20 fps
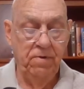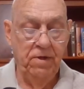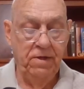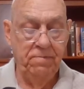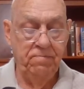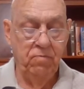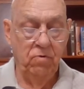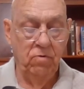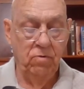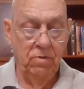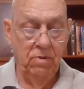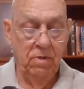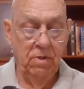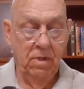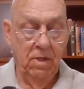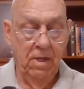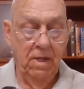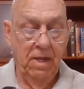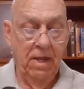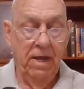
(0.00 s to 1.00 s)
people
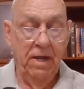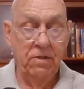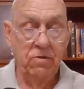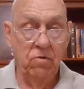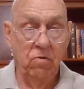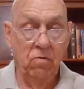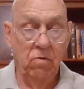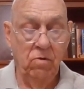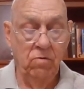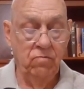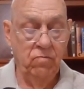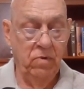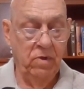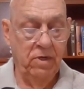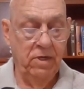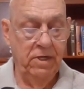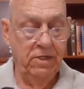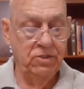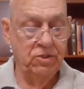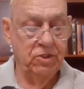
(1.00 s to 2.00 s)
and their own
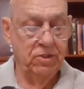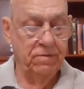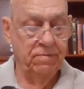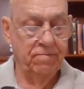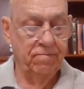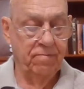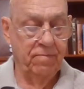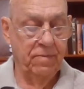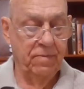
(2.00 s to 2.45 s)
religion.